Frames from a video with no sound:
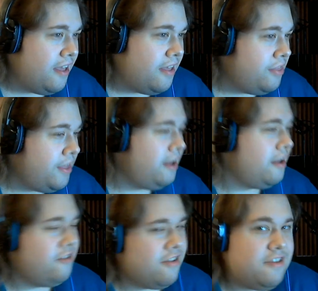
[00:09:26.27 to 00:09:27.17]

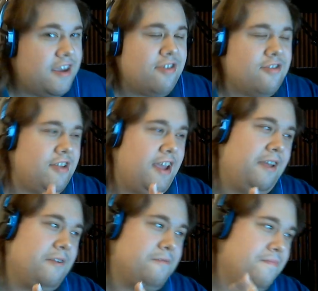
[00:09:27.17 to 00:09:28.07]
then just
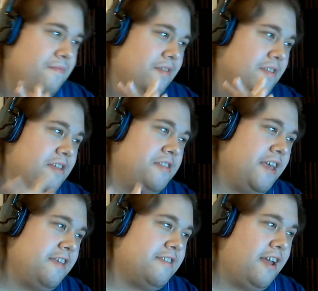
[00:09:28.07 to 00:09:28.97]
yesterday,
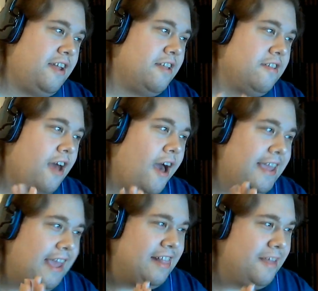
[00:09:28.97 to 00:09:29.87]
they said, hi,
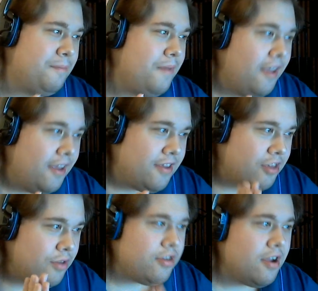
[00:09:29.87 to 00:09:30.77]
Caleb.
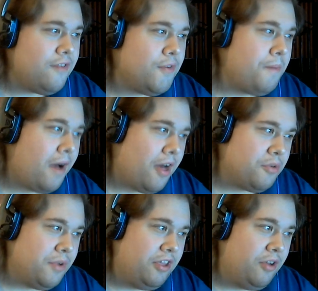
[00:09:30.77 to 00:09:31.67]
So sorry for
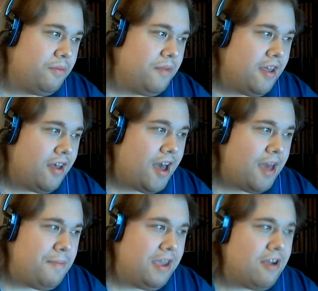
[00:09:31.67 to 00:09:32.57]
bothering you.
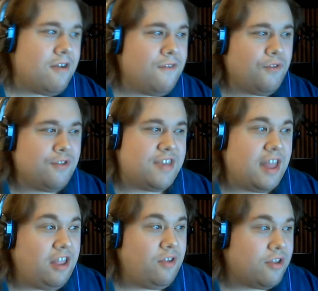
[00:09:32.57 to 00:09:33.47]
I'm here for
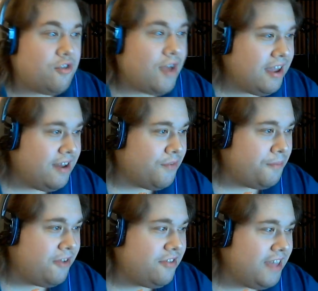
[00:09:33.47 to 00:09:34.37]
sending you the tracking
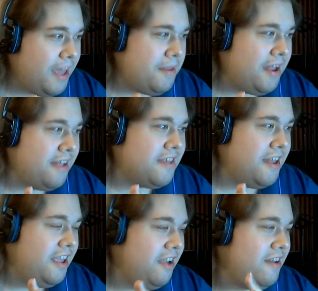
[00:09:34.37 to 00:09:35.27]
information of the gaming
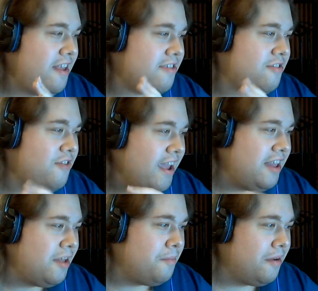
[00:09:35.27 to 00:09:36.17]
headset. Here it is,
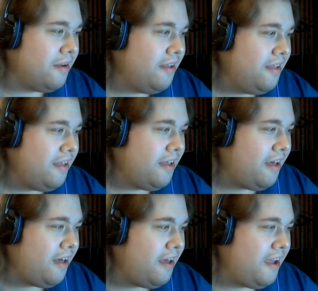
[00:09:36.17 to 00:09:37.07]
tracking number.
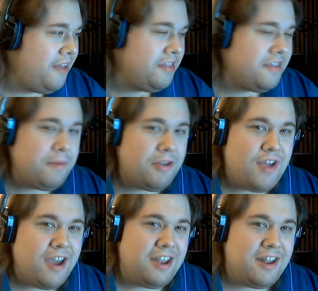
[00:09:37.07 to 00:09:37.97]
And they sent me a
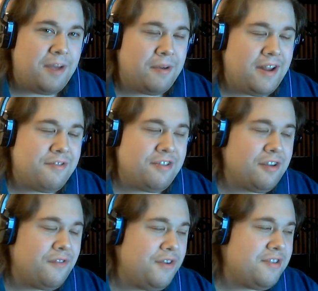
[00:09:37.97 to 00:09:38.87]
tracking number, and I was a
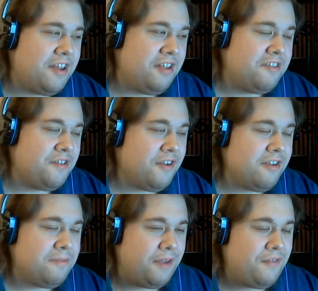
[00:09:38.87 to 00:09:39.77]
little confused how to use it at
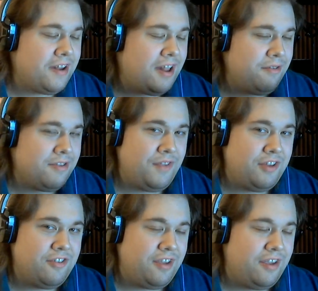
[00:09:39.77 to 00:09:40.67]
first, but I figured out it was
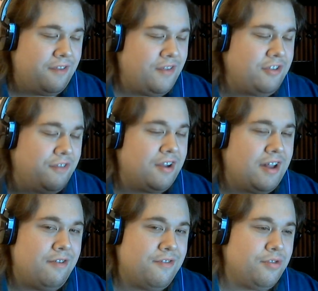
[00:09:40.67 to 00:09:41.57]
eventually figured
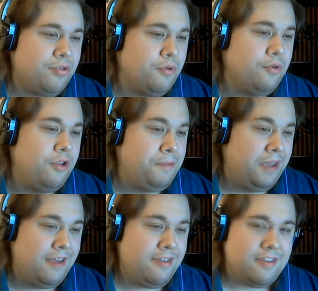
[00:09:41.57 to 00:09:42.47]
out it was through
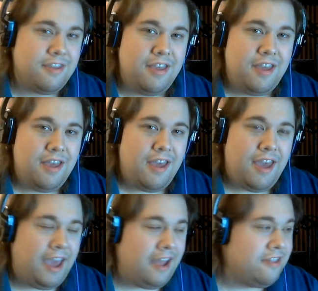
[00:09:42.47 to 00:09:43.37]
UPS.
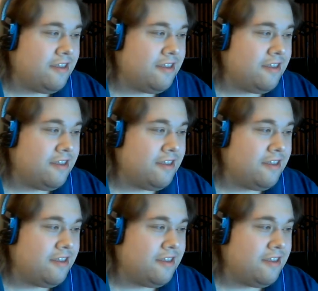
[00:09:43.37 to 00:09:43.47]
And